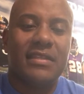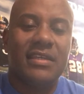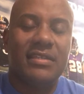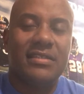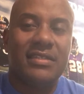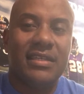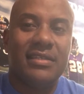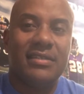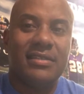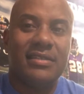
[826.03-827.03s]
that
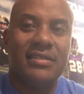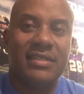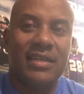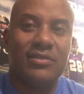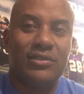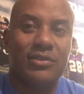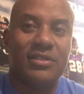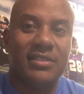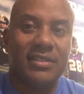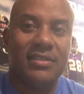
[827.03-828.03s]
Satan is out to
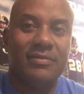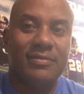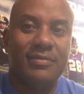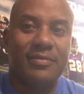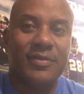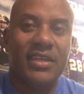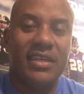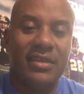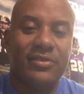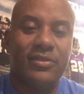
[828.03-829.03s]
deceive. He
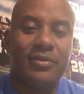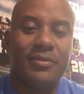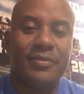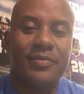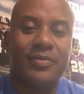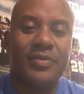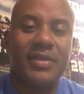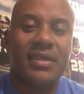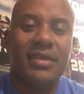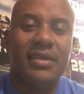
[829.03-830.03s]
hates you.
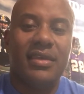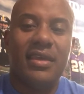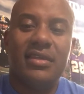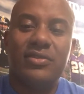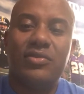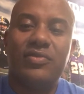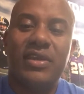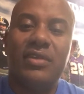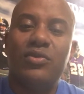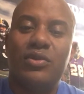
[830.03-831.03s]
And it's through
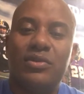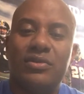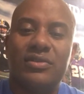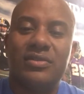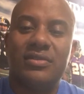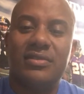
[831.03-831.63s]
vain words